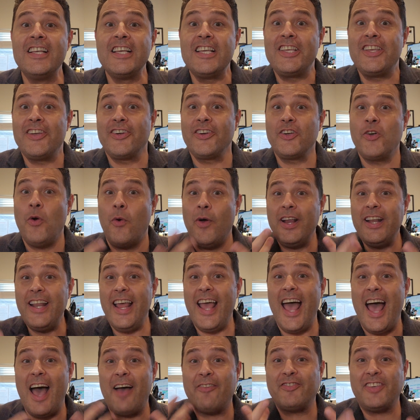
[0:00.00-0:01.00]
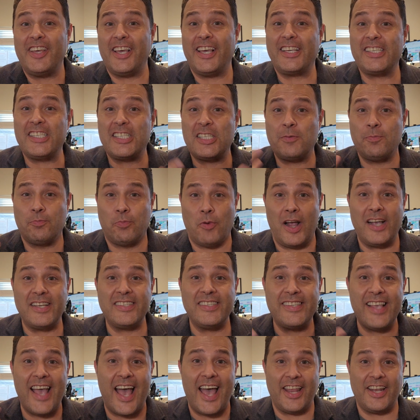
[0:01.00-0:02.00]
You're going to have to
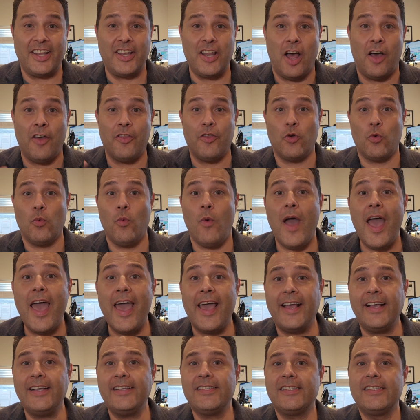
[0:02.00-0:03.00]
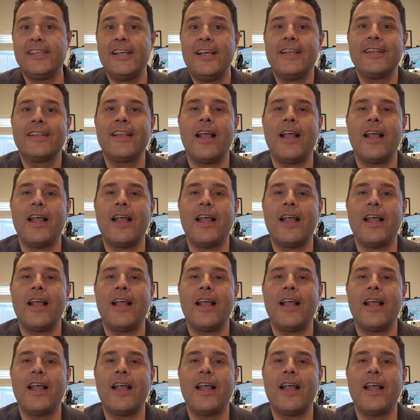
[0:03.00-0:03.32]
express that in other ways.